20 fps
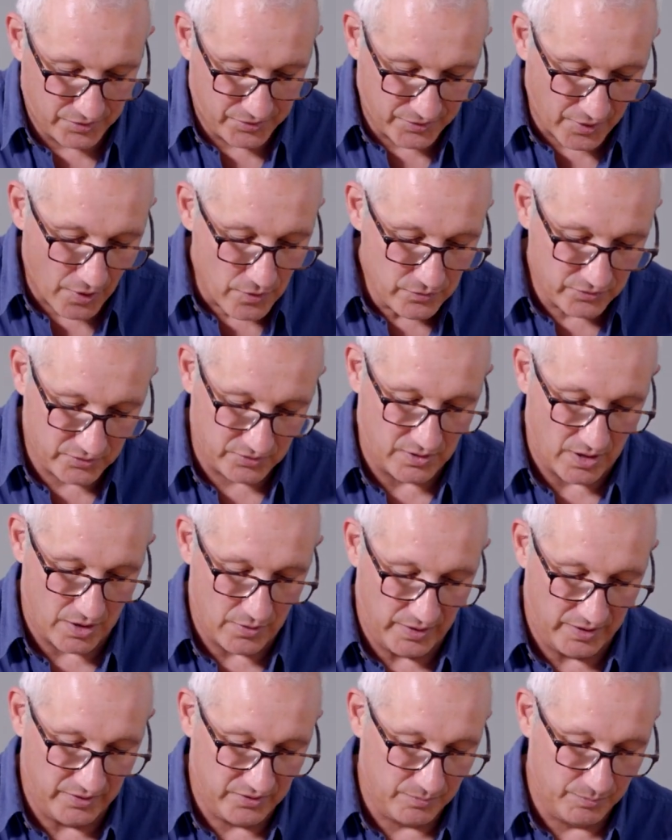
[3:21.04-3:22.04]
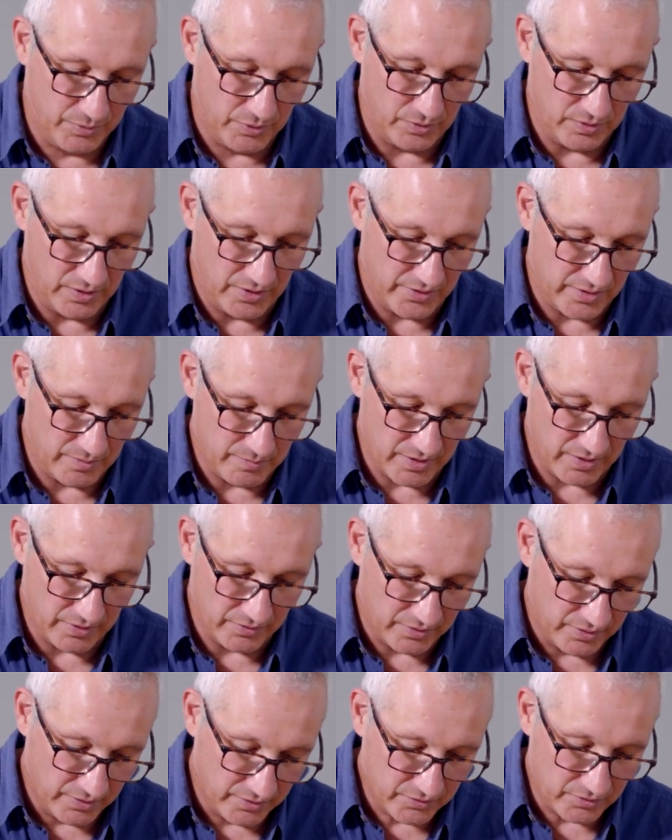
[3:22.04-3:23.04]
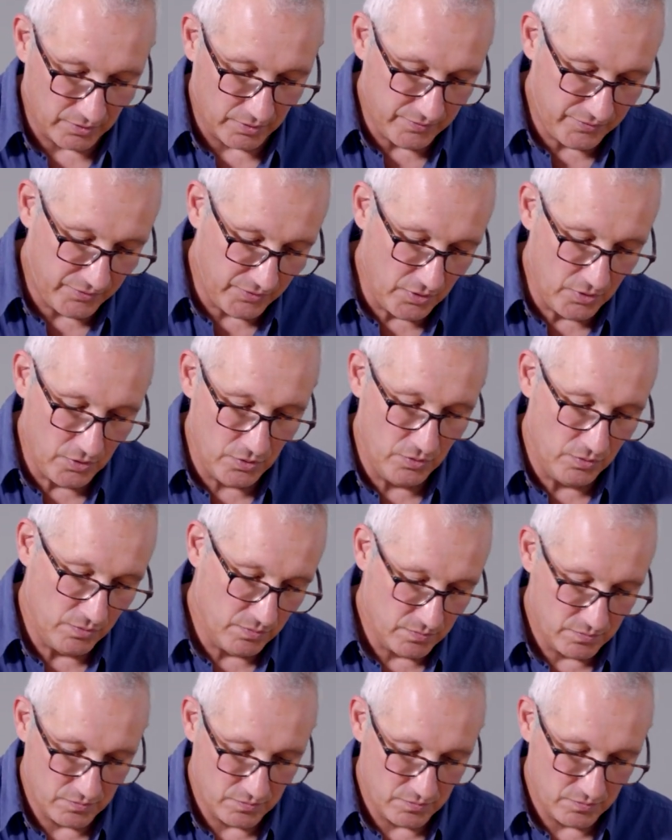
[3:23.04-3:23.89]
don't go into bootloader mode. So if you